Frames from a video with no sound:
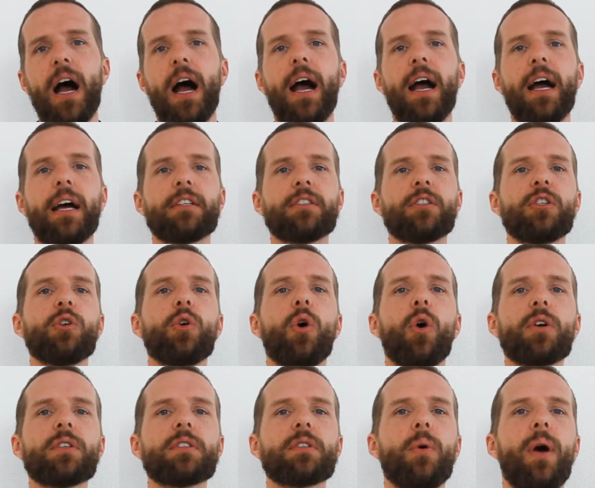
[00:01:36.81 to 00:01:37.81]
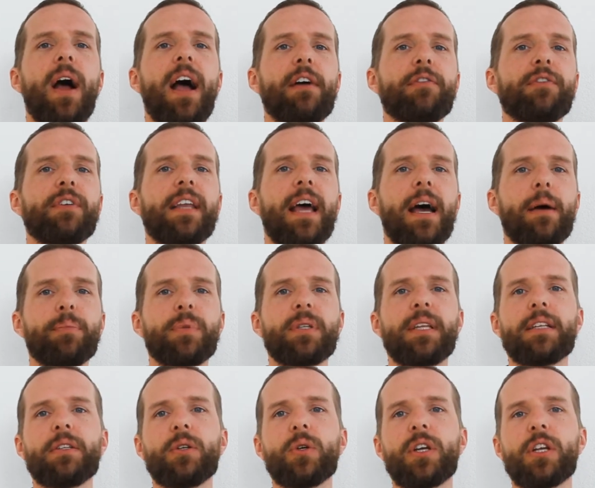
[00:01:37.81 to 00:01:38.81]
and you also have an app
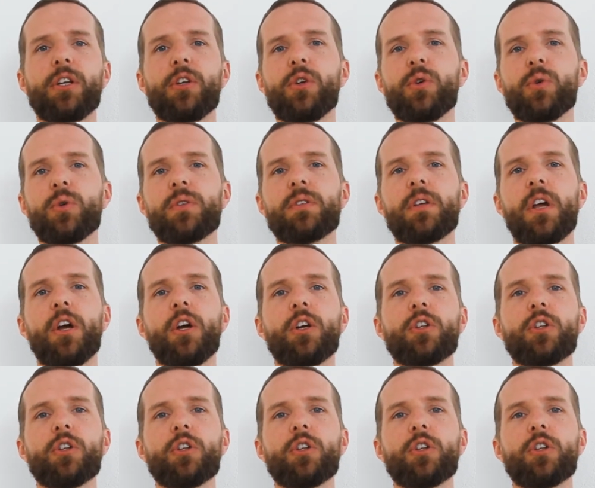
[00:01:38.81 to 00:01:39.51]
that you can use